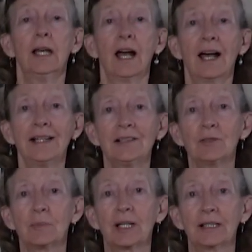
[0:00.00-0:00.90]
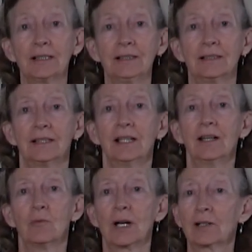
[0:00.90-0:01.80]
Hi, everybody.
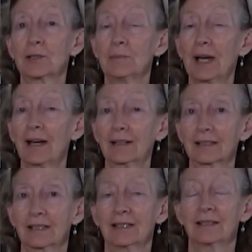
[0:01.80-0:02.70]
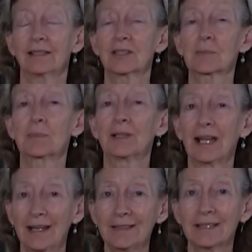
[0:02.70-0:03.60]
Welcome back. It is
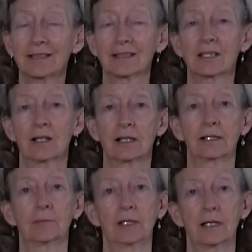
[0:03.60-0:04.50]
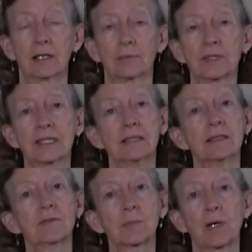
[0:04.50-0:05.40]
planting time. Seeds
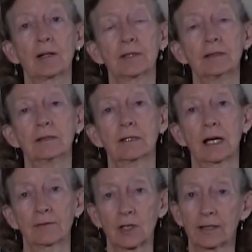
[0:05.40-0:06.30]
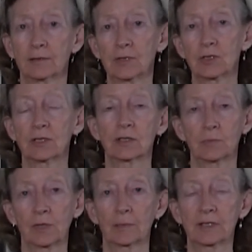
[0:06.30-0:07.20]
have sprouted. I've got images. You've
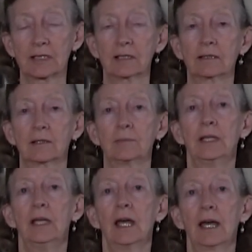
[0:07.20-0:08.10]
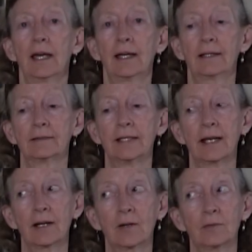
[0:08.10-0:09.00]
probably seen them. And
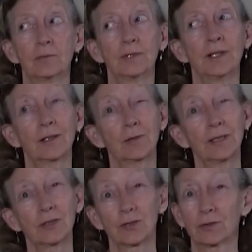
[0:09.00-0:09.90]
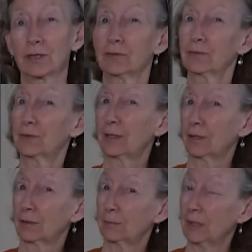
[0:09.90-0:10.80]
now we're not quite sure if
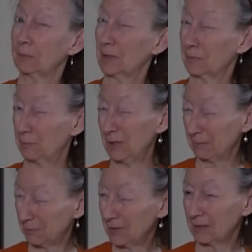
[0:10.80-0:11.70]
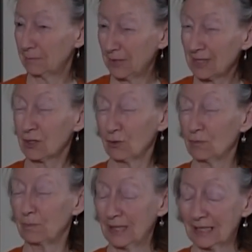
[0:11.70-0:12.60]
they're a bit too
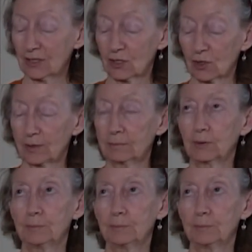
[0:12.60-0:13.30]
big to go in.